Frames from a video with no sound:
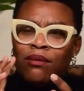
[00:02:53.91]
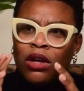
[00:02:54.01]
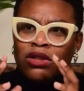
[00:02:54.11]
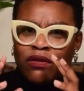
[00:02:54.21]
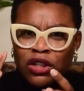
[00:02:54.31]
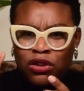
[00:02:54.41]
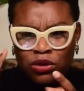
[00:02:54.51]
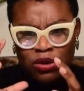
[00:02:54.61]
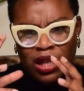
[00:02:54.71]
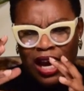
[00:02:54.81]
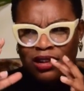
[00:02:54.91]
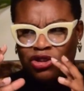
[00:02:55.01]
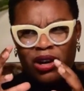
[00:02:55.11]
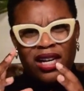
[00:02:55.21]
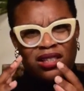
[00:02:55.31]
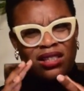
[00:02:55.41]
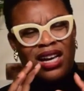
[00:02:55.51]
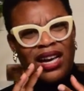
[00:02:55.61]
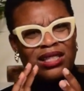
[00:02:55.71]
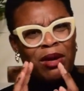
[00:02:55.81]
those of us who do that, trying to,
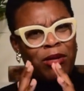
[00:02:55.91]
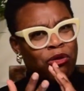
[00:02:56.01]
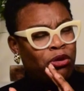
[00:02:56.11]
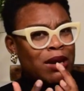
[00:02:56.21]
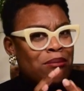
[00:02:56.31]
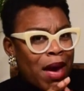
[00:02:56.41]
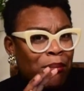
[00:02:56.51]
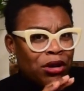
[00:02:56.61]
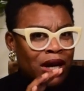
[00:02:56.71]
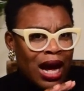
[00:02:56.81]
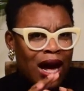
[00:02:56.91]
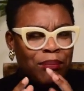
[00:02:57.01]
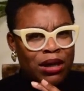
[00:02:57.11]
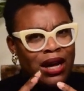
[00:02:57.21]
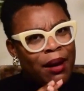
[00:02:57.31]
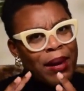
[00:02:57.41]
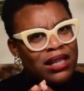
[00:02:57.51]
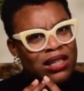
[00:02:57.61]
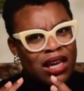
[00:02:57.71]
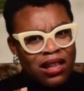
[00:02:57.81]
I guess, maybe remember God, put God
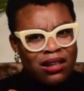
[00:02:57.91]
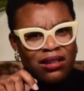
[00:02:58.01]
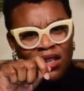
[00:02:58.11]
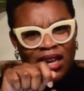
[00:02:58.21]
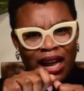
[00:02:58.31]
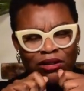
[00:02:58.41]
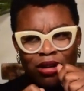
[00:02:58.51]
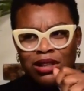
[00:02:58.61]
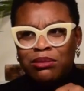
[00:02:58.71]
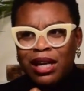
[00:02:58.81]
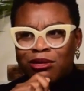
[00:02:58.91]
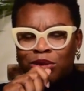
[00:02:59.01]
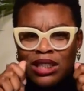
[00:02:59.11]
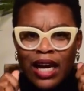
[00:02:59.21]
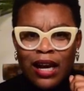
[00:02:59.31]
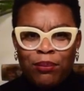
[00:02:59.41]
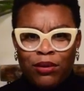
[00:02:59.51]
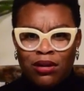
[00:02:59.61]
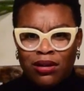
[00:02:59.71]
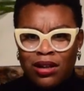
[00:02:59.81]
back together. I don't know, sometimes with tape
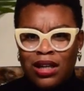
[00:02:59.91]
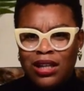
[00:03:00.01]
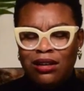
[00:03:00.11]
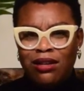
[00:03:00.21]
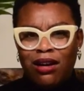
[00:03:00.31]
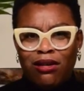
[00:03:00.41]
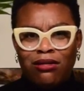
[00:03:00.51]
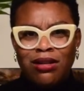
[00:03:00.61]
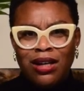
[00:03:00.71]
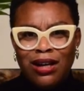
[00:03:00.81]
or, you know,